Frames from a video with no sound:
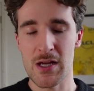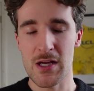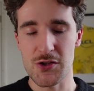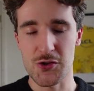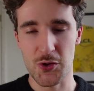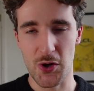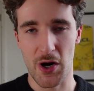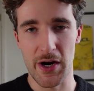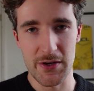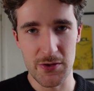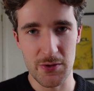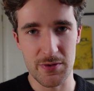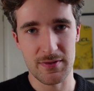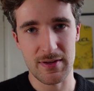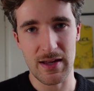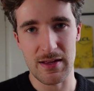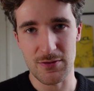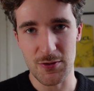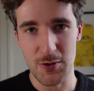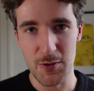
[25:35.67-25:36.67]
Trying not to
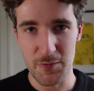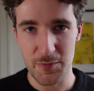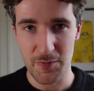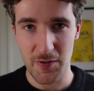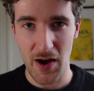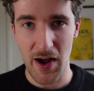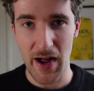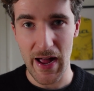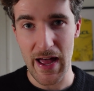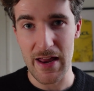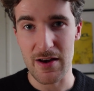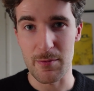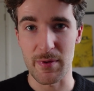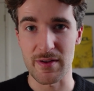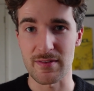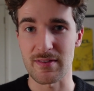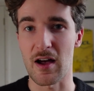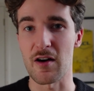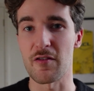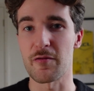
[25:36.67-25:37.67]
get too far ahead of
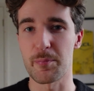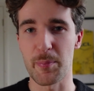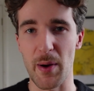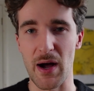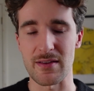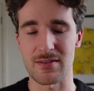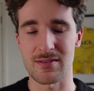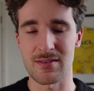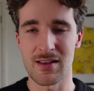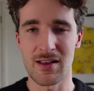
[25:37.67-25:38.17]
myself, but